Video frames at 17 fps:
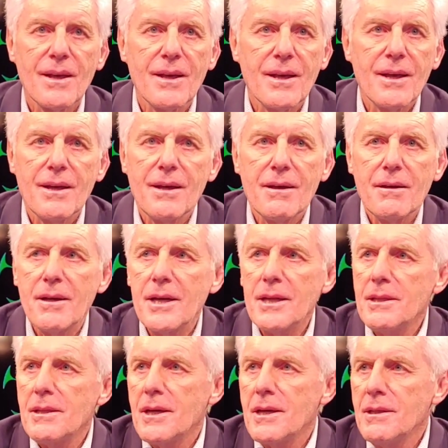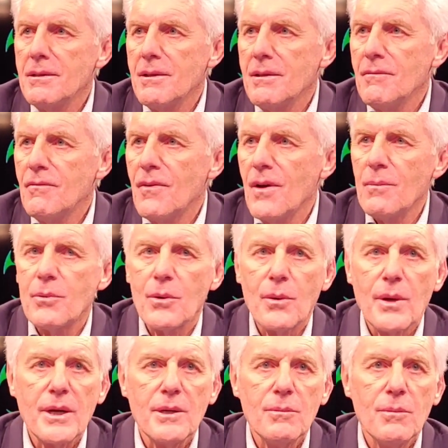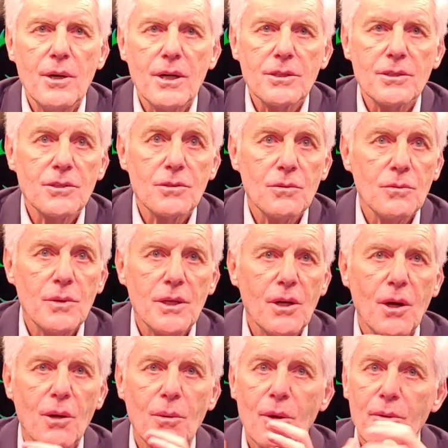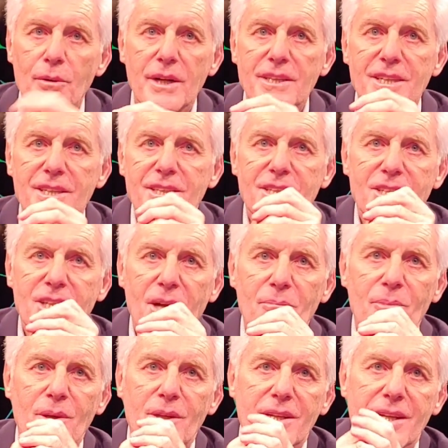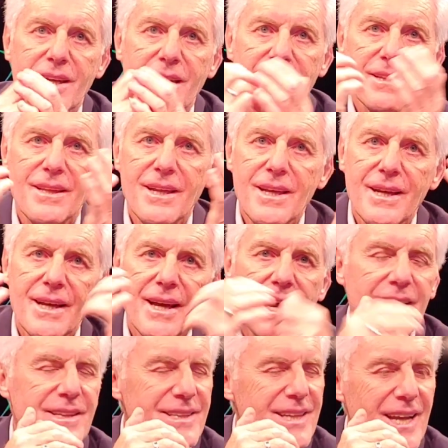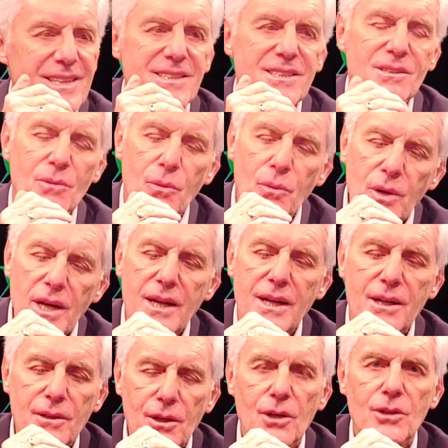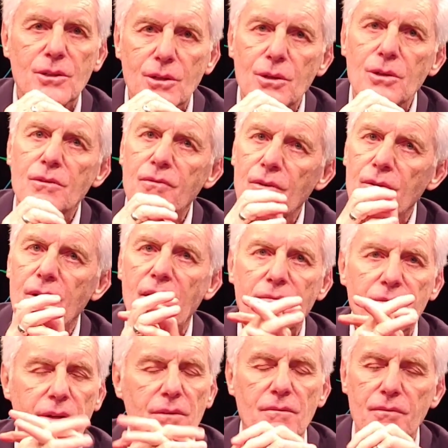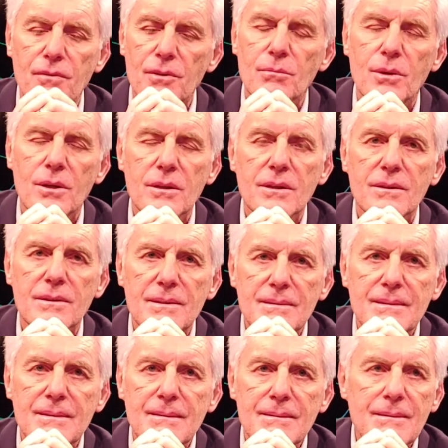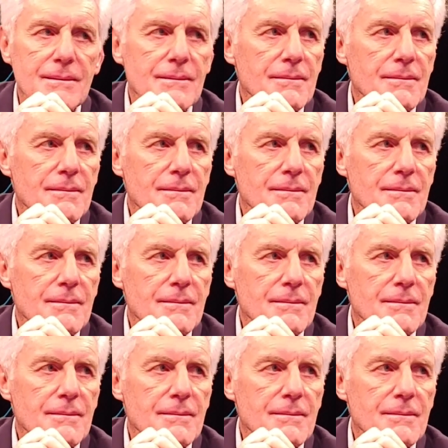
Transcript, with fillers: Uh, in, in, in February, March. We know already the champion again, and that's really not good for African football. Yeah.